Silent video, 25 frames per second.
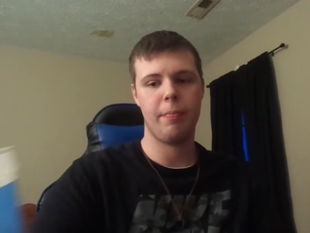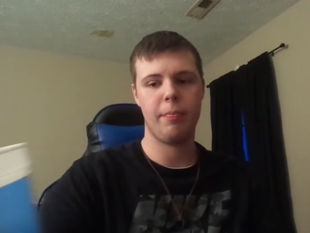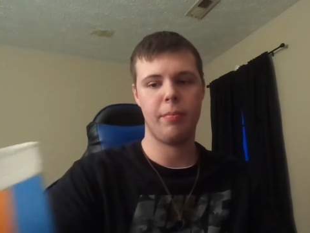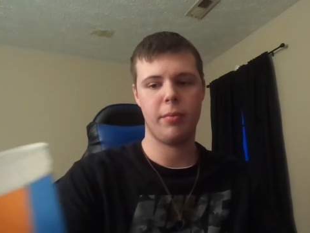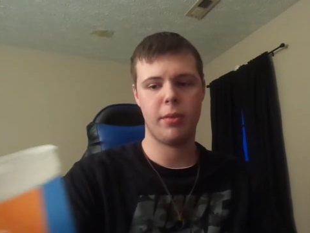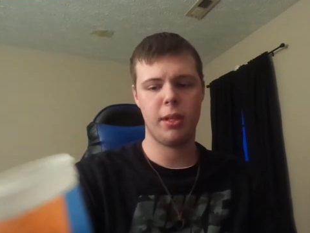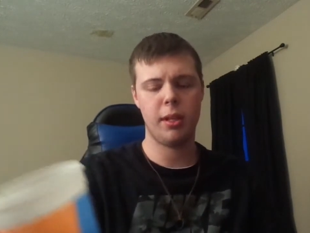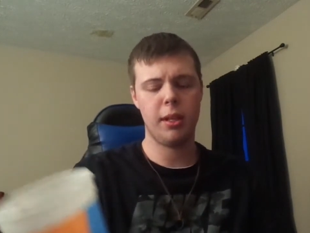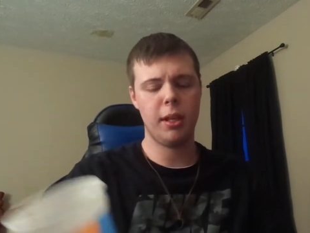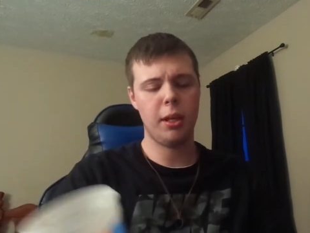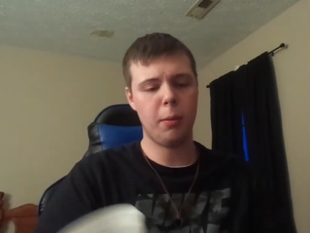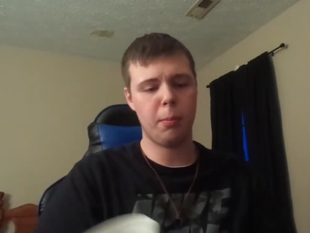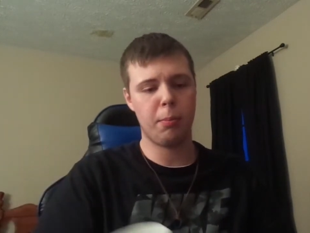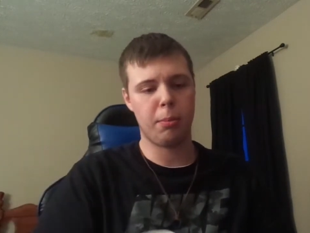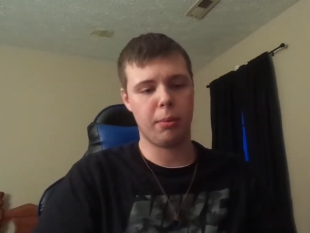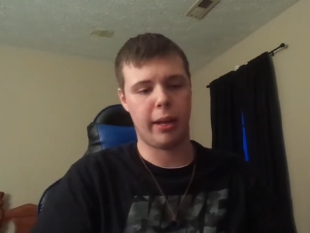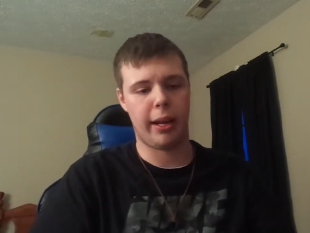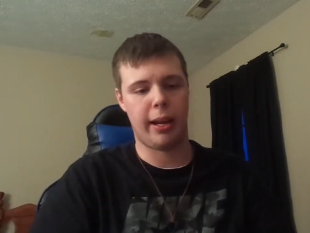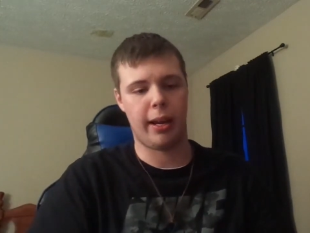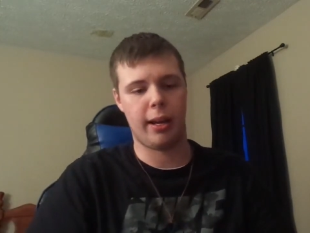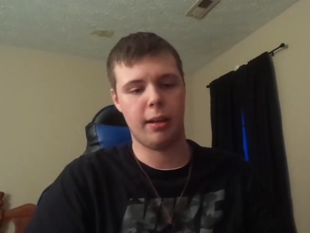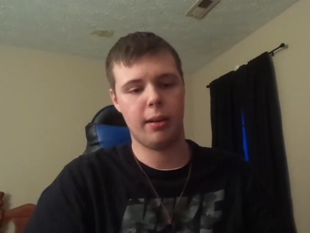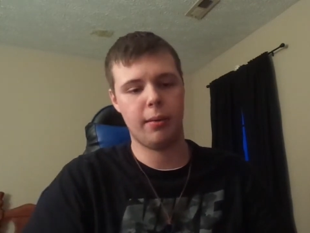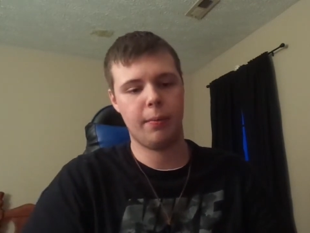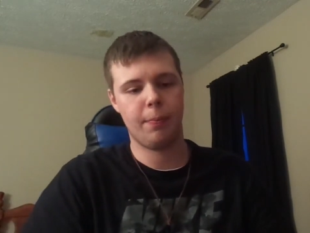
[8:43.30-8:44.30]
it's a little
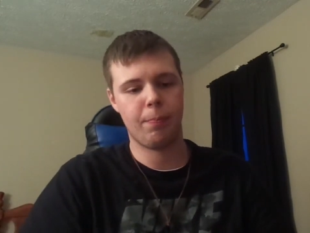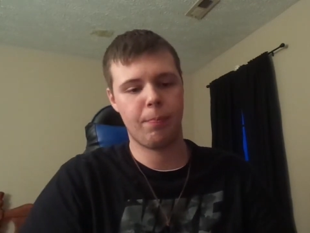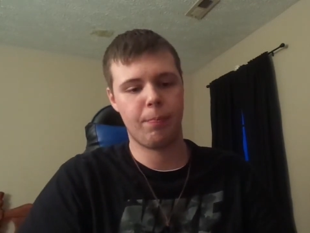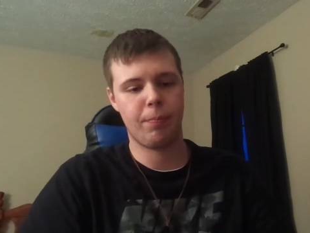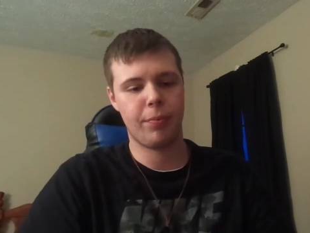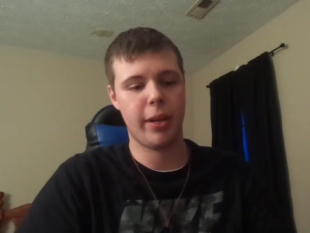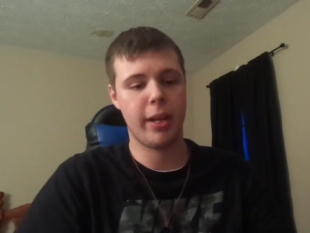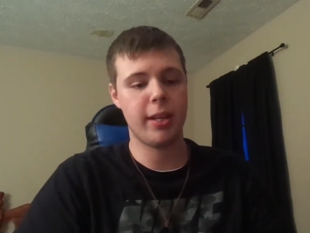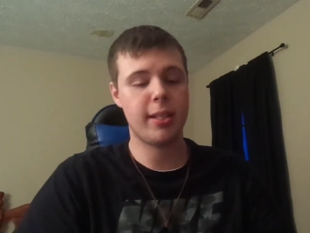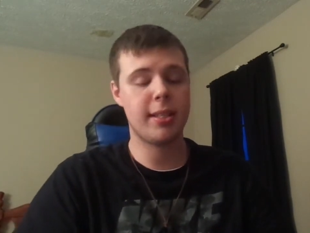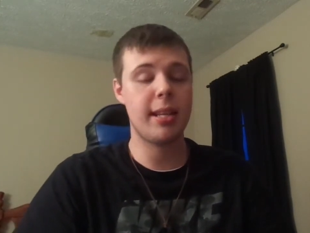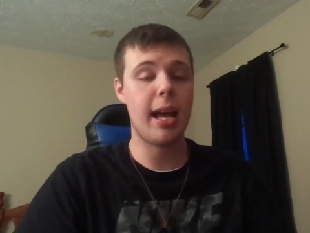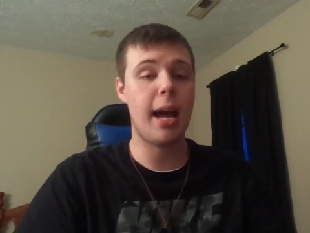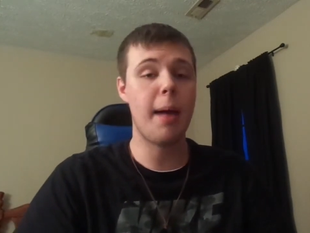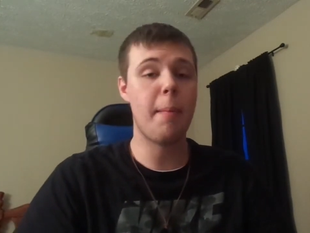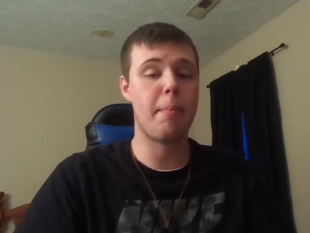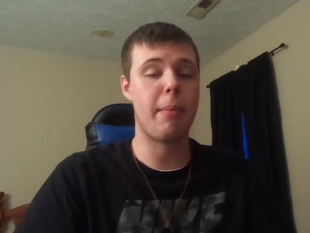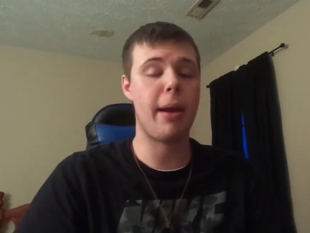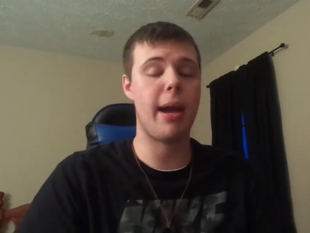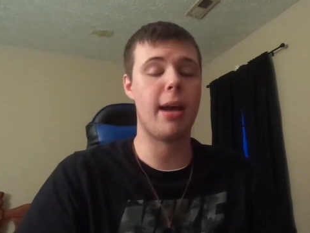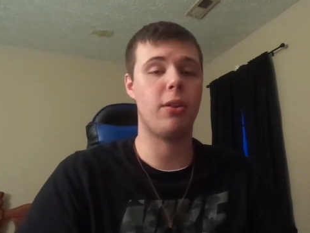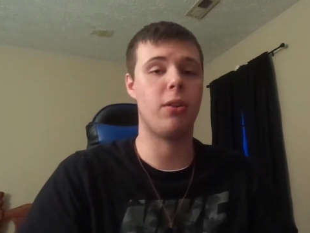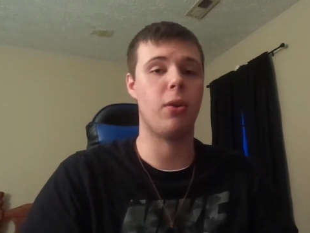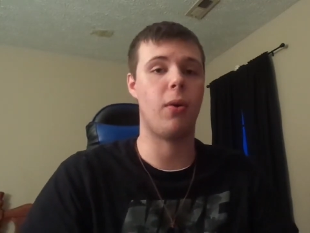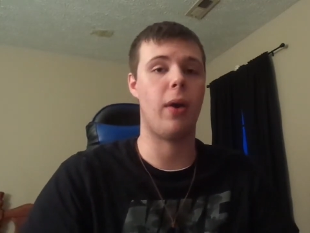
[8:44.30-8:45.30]
bland. It's not
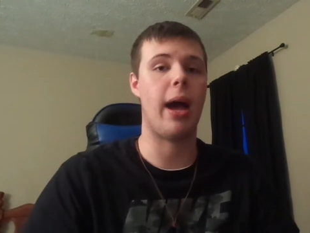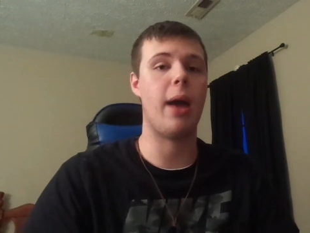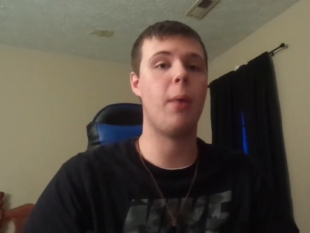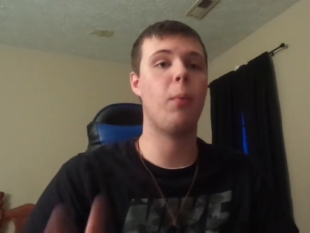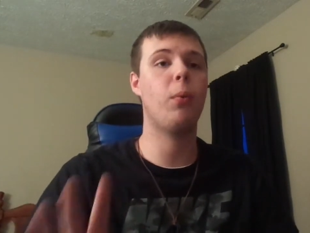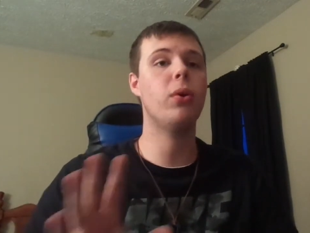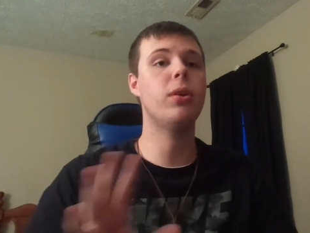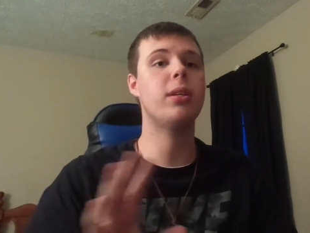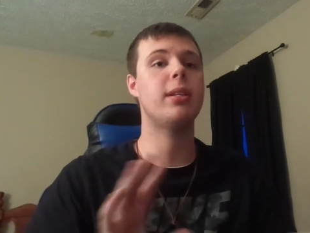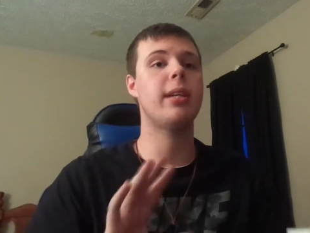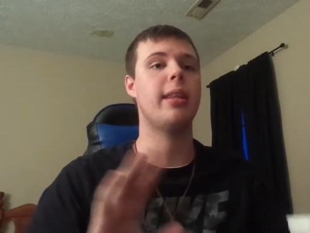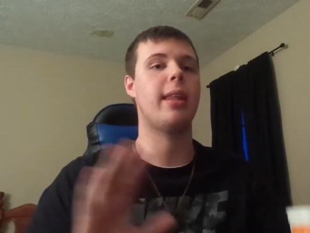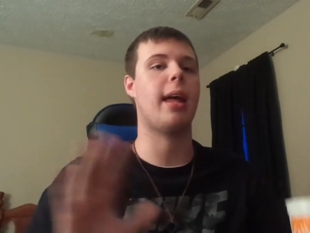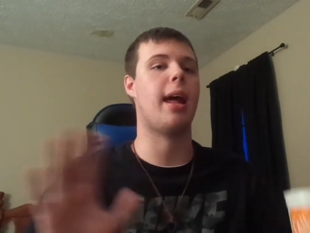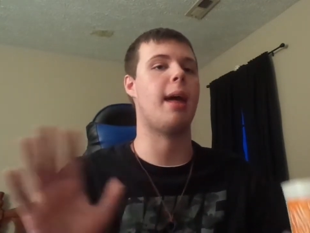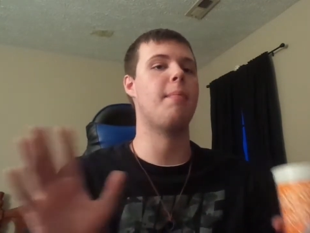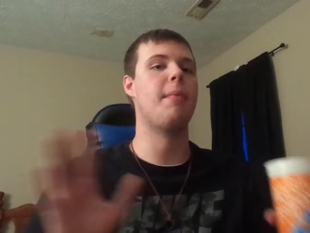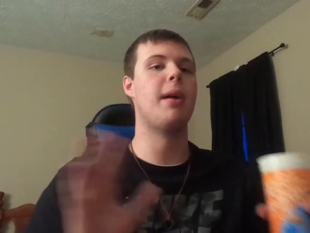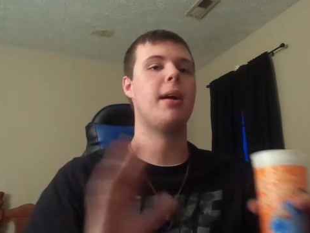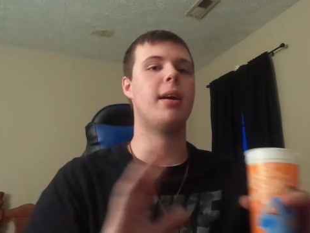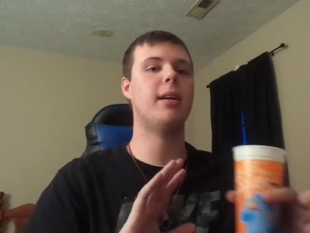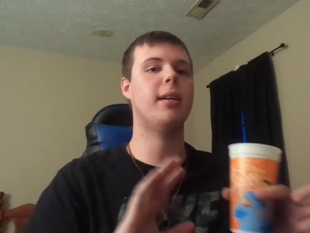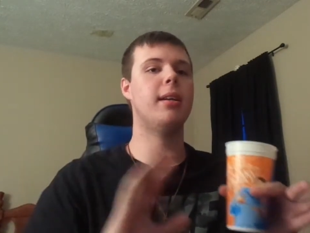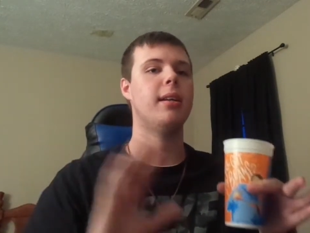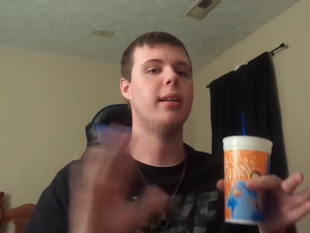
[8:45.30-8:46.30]
bad though. I will say that. I'm
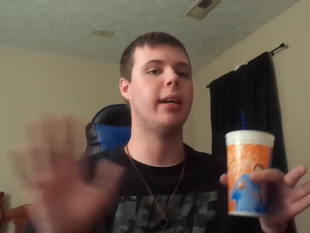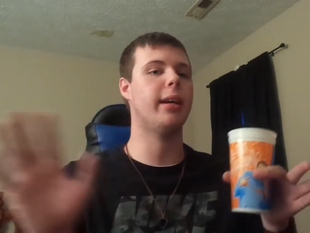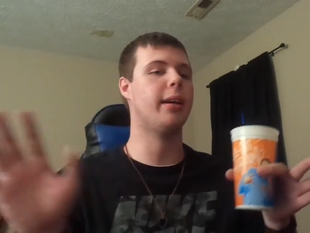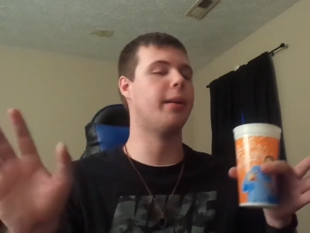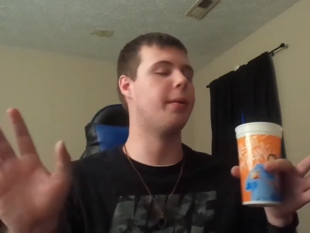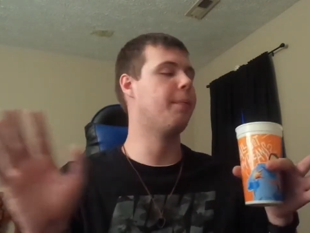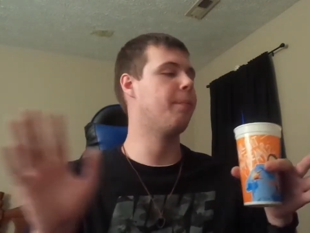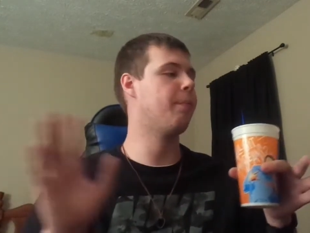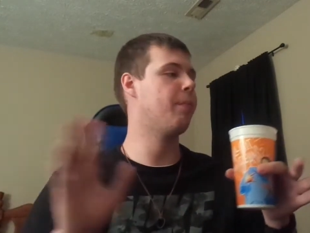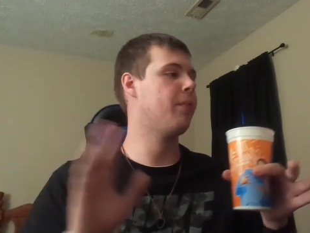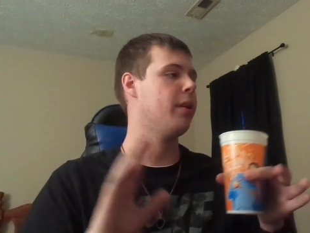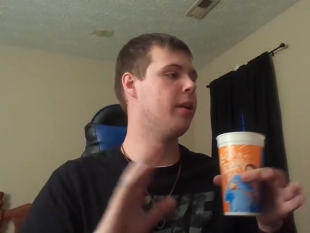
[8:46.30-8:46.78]
not gonna like.